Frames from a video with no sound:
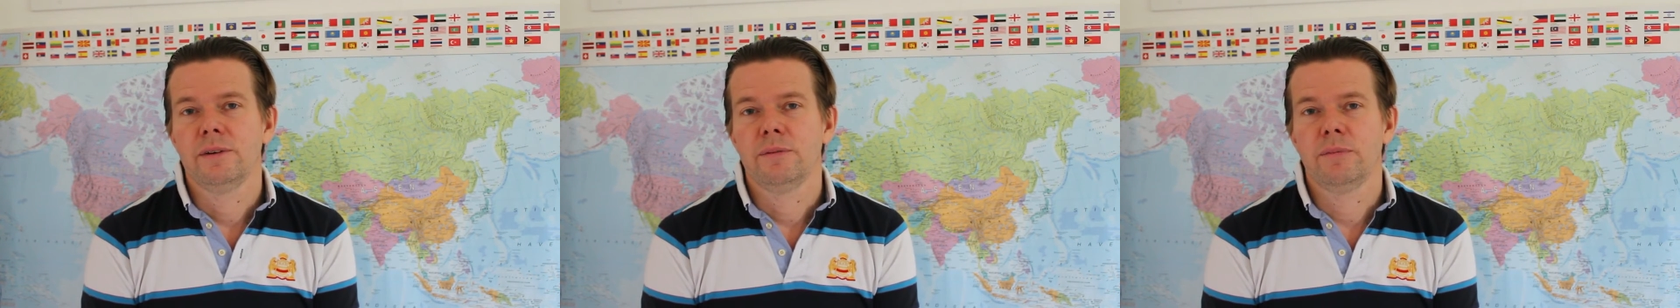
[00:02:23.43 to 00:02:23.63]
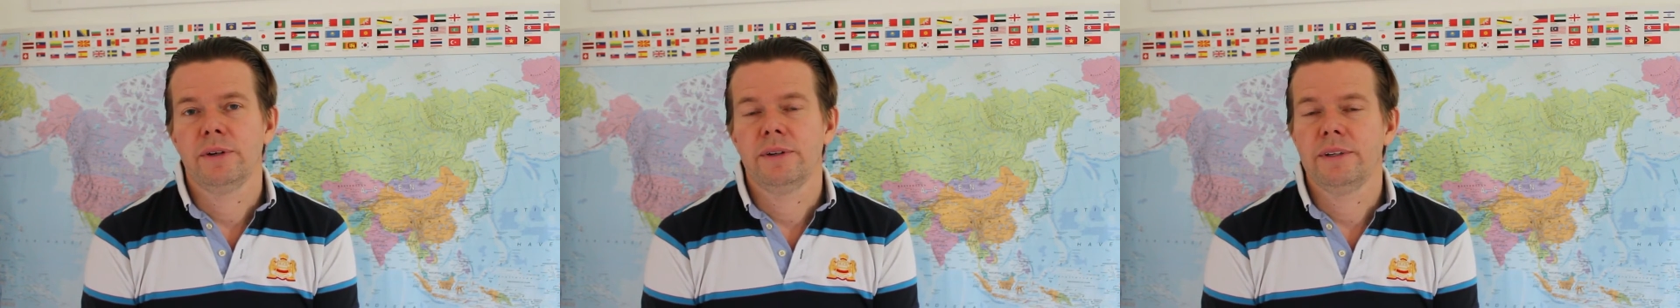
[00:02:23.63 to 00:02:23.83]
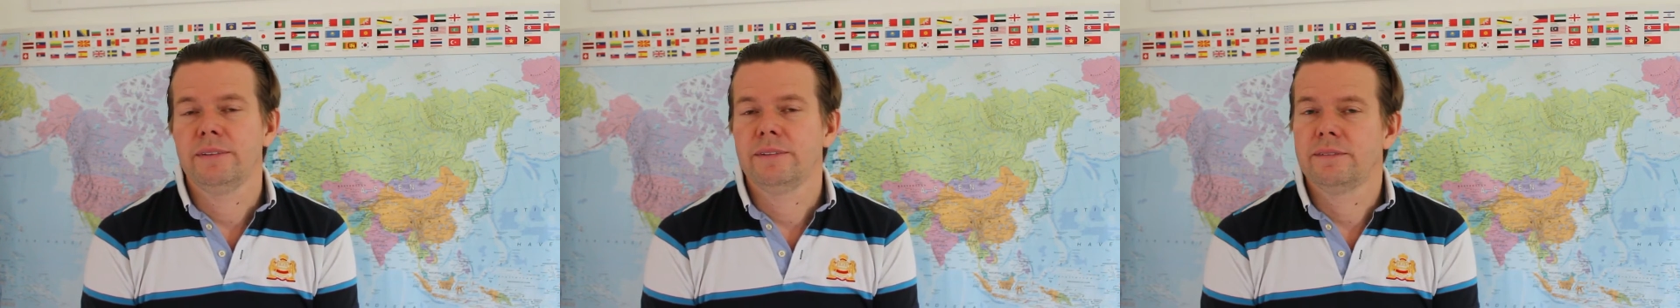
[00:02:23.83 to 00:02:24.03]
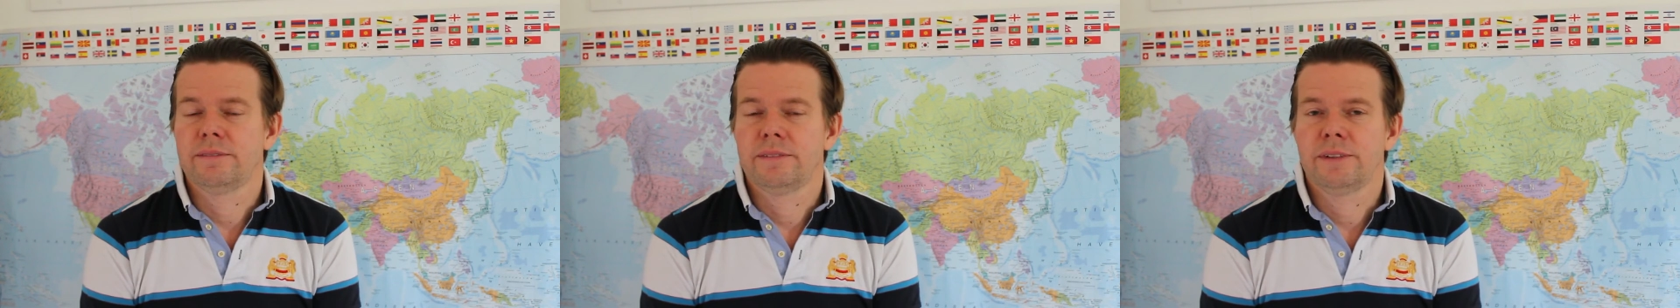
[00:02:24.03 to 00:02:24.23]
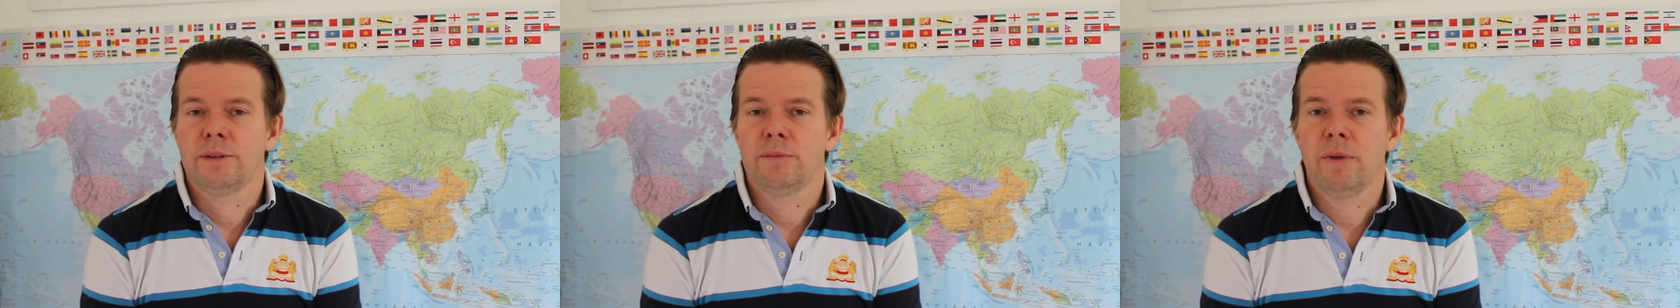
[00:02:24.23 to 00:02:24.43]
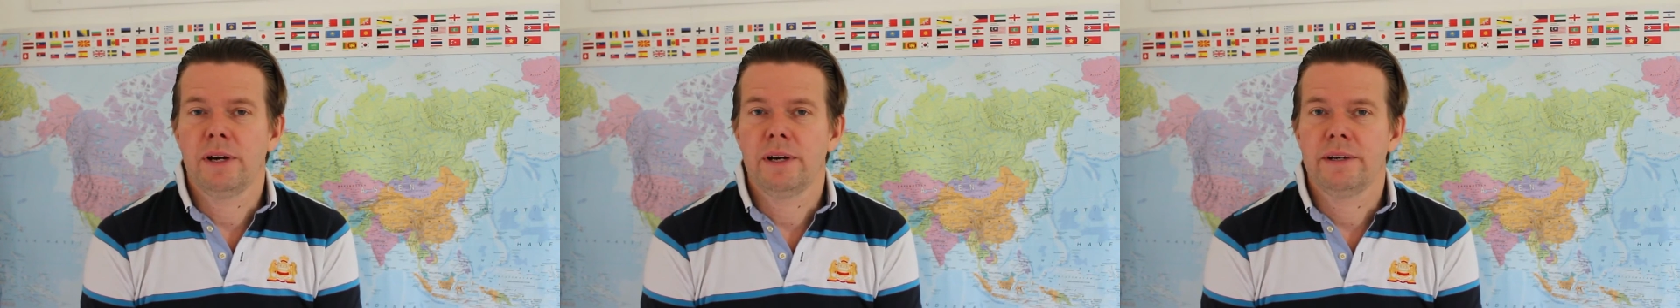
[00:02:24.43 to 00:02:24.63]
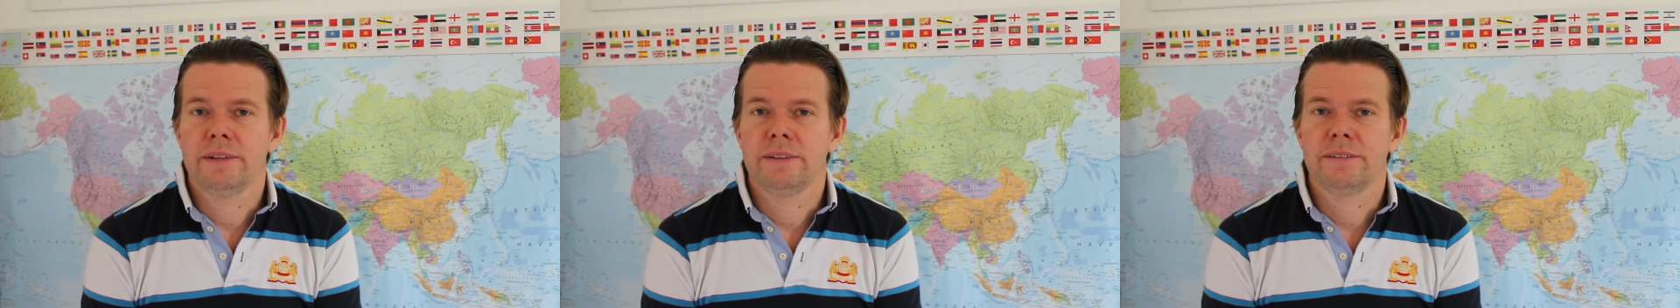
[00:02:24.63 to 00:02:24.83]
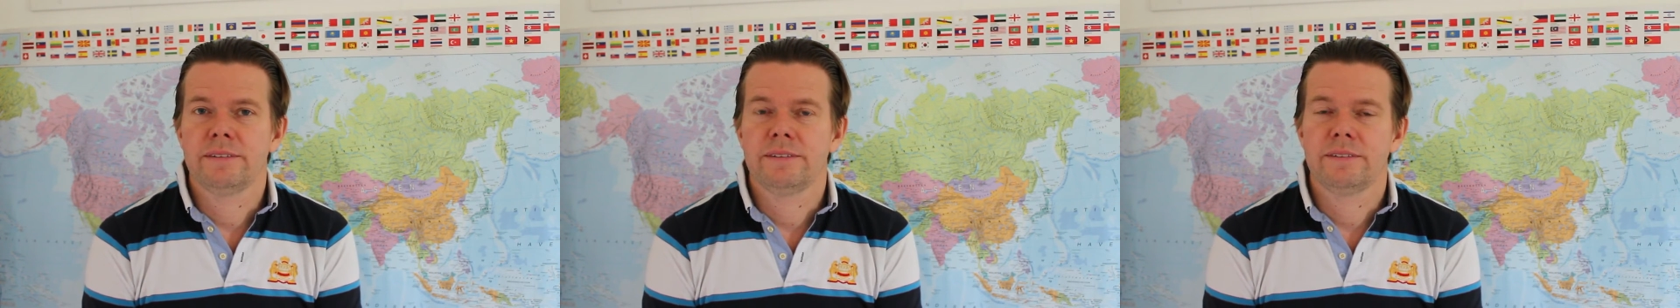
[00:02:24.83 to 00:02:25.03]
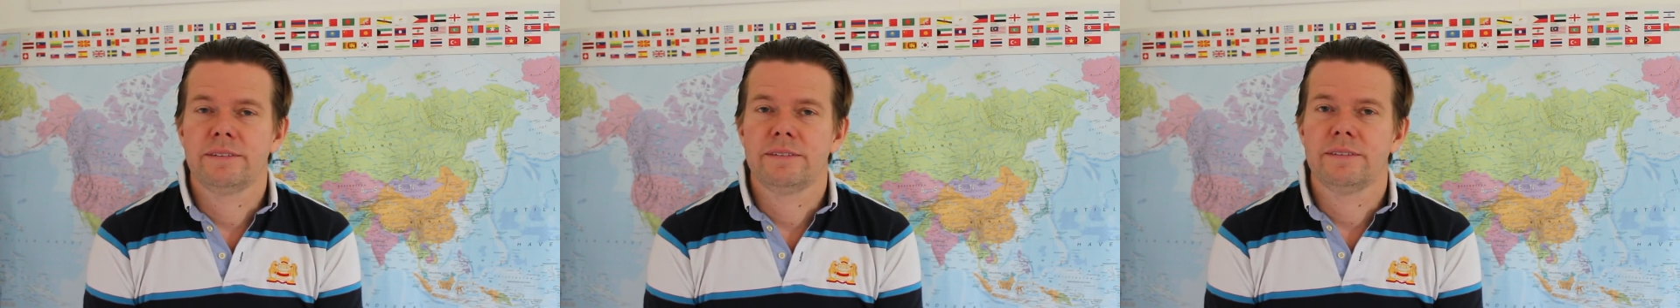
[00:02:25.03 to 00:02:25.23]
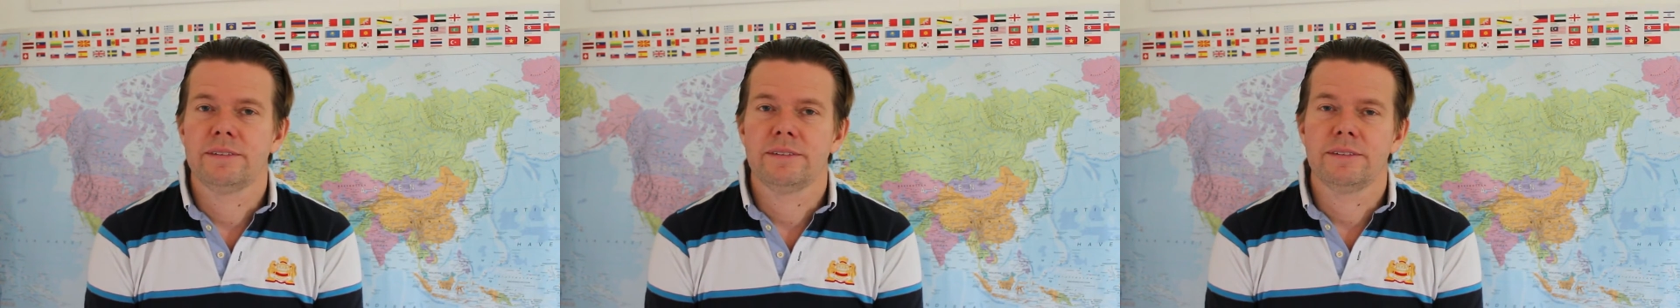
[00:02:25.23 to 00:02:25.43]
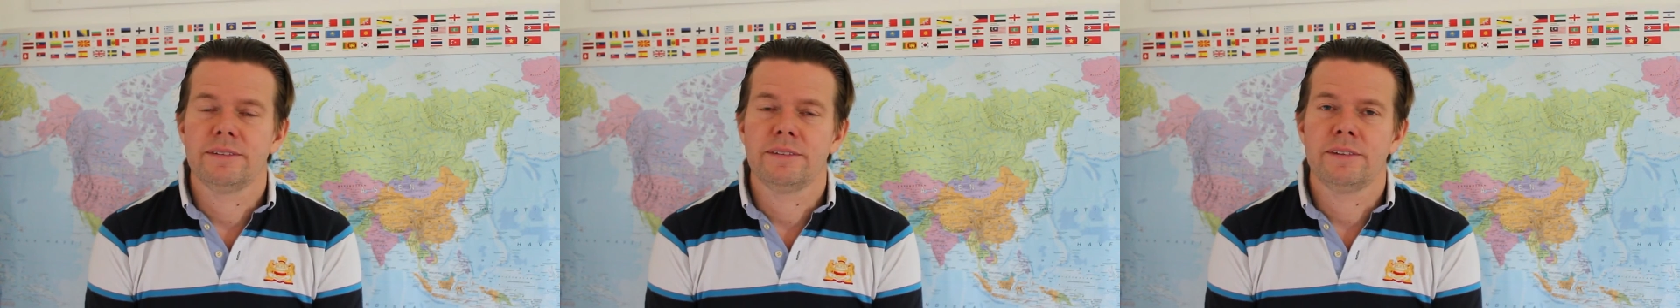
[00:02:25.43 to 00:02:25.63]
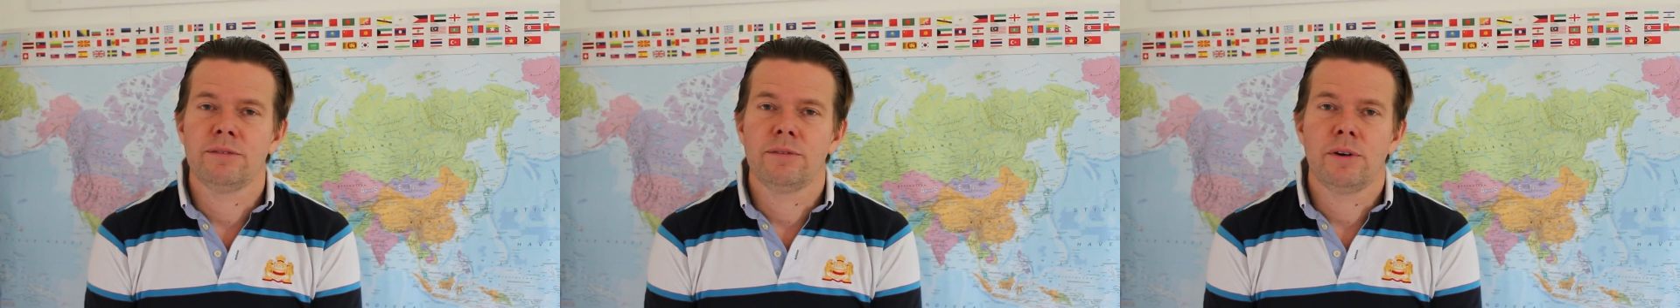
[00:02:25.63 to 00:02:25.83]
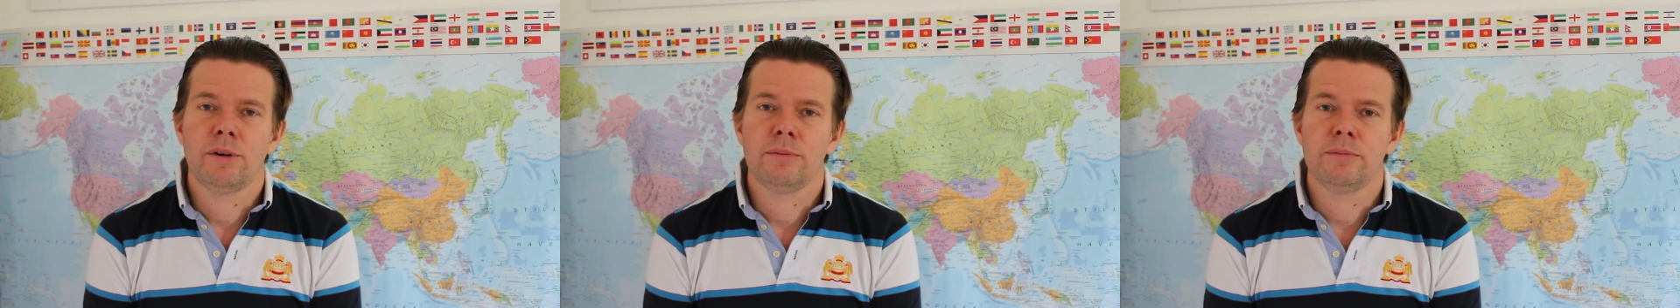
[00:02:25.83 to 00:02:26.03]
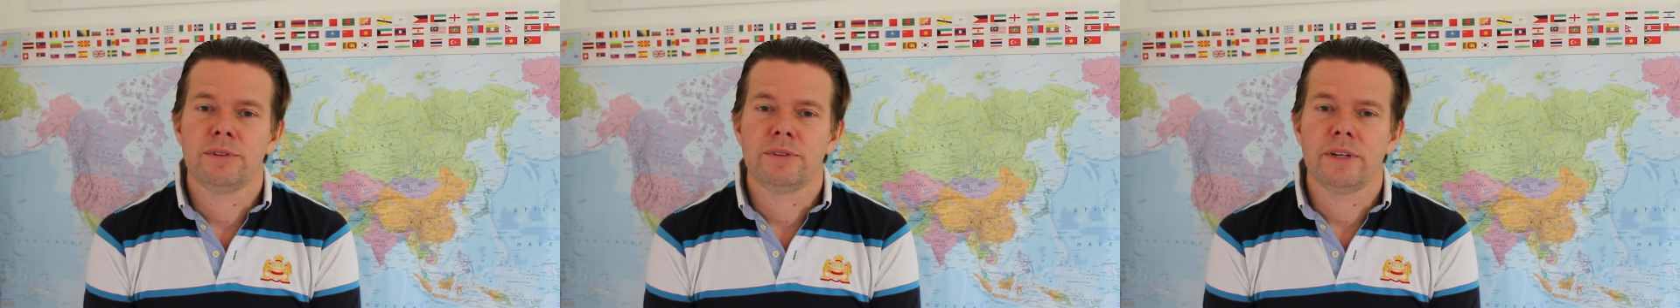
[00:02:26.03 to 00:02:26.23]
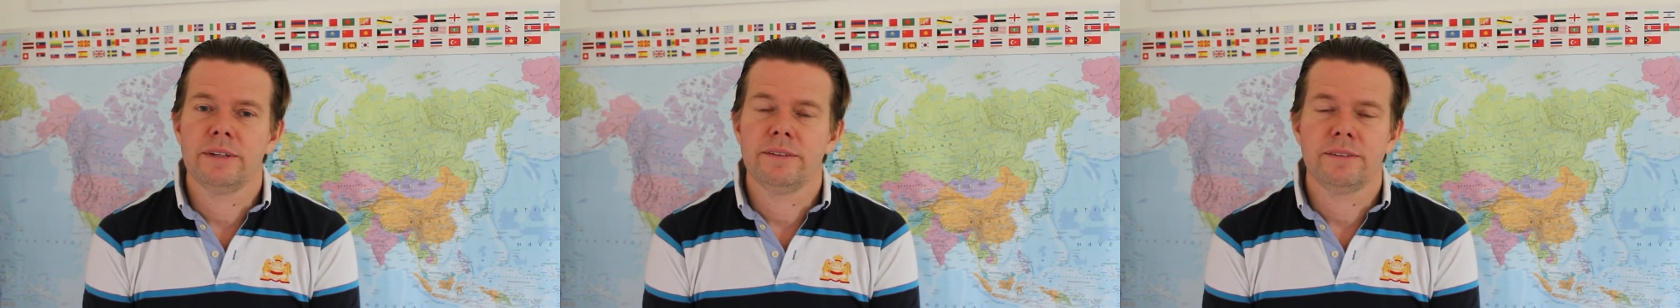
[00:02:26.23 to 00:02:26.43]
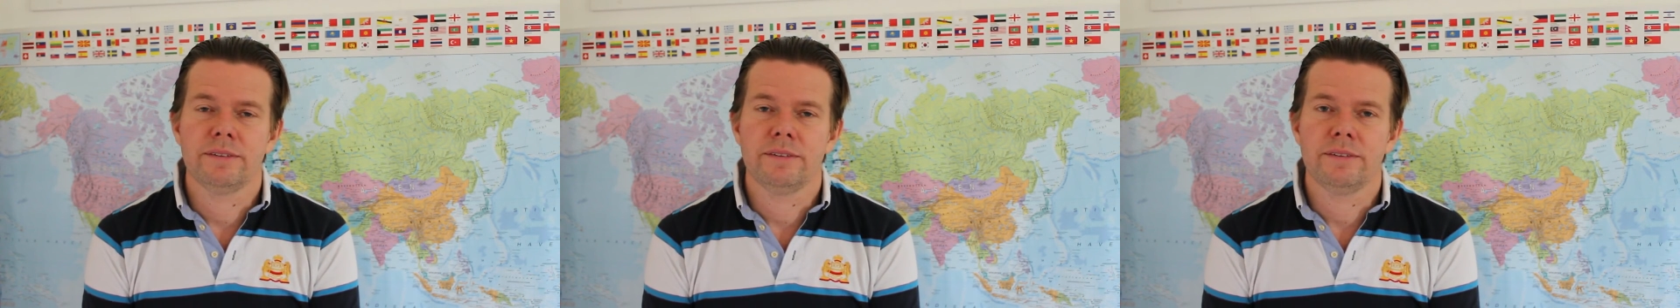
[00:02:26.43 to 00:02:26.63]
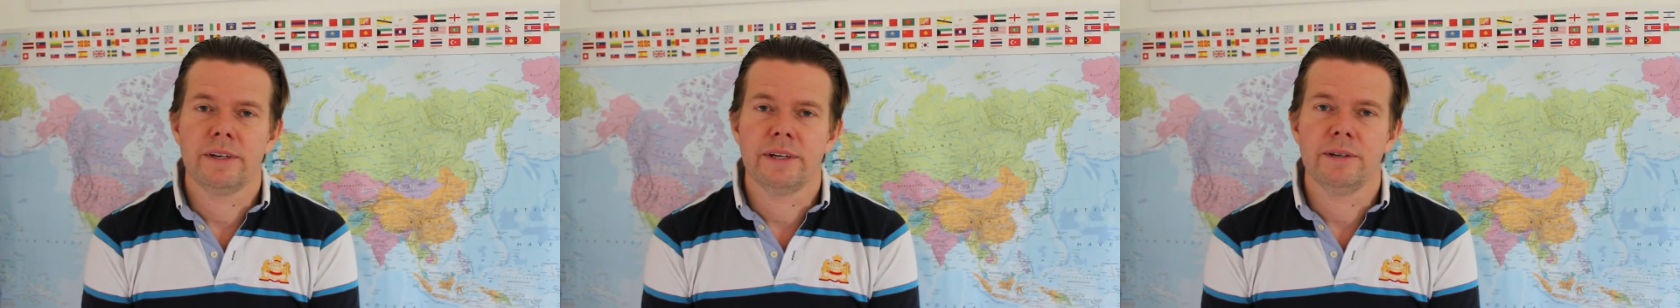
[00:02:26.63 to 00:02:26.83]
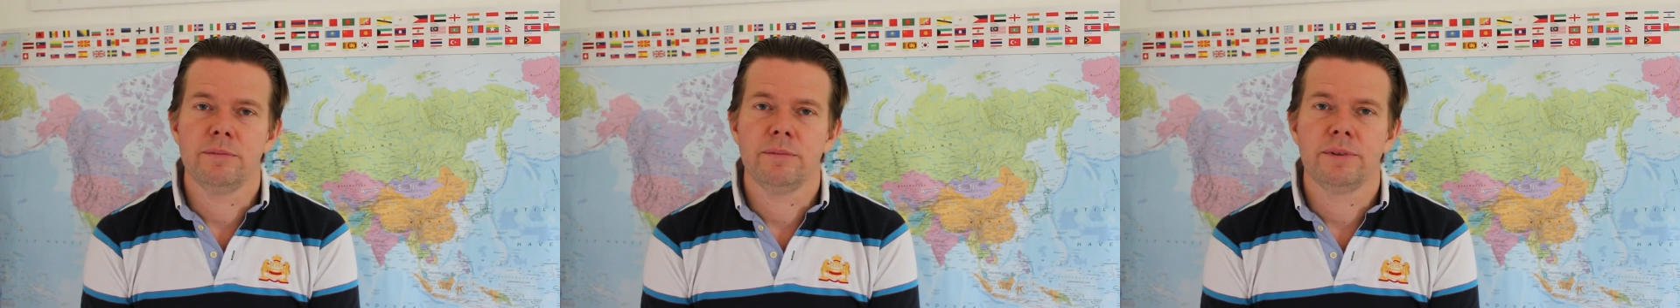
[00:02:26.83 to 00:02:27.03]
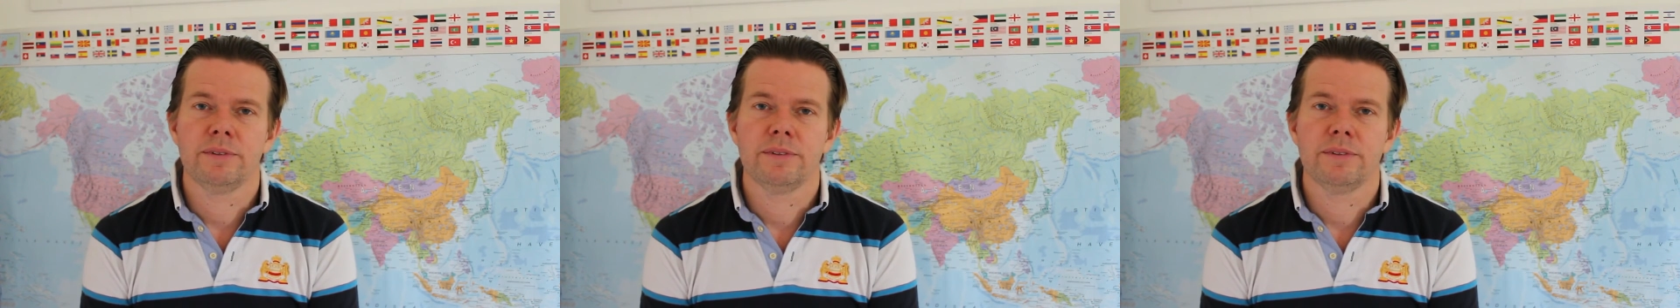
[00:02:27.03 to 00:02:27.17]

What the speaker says: But in Khmer, the verb stays the same,